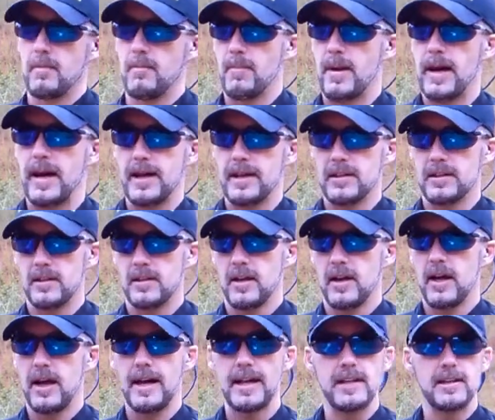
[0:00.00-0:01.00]
My
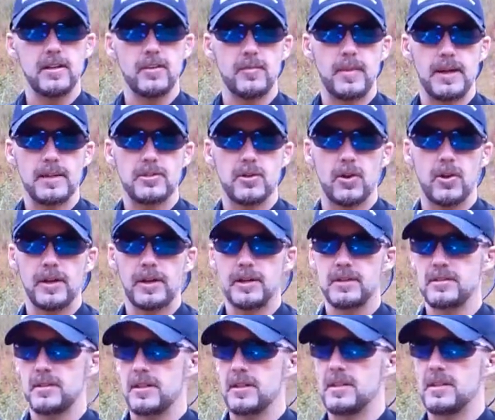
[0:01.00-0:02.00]
height of my
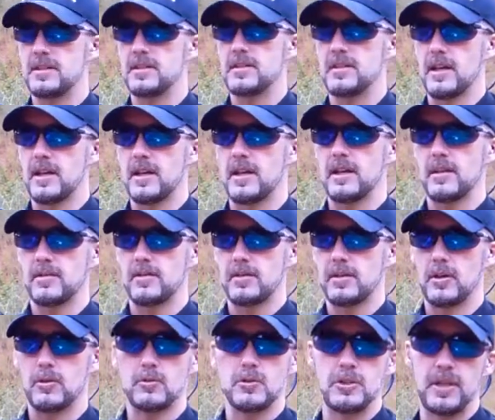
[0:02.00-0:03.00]
targets is
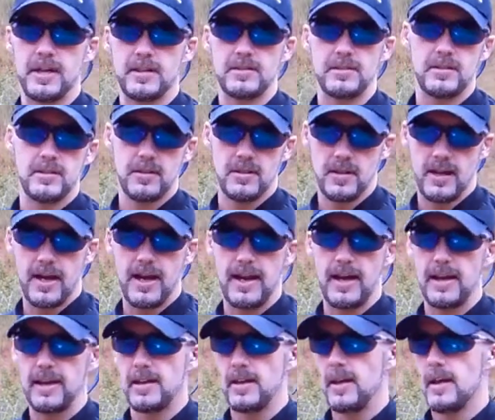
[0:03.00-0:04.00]
chest
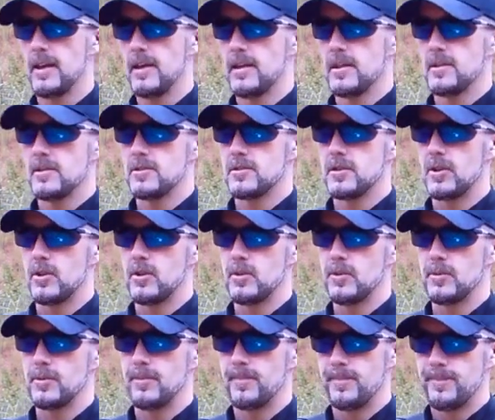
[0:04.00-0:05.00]
high,
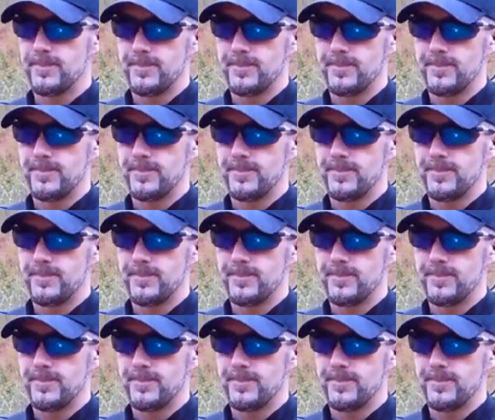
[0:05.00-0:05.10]
so